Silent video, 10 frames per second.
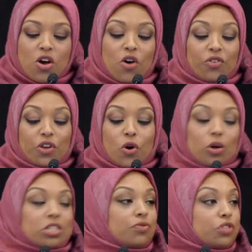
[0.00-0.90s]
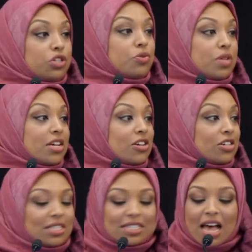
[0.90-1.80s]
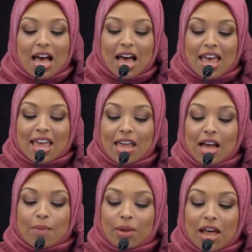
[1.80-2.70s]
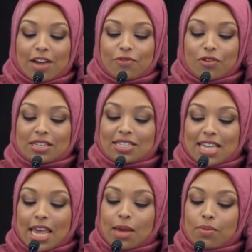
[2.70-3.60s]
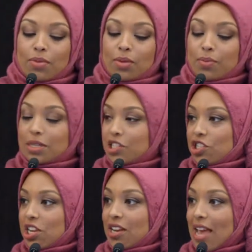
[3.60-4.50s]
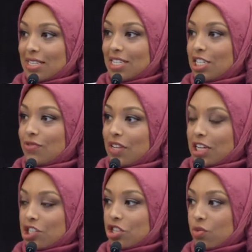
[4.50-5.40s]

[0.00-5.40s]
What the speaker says: Over the course of 2 years, I applied for the same position at CTV Kitchener,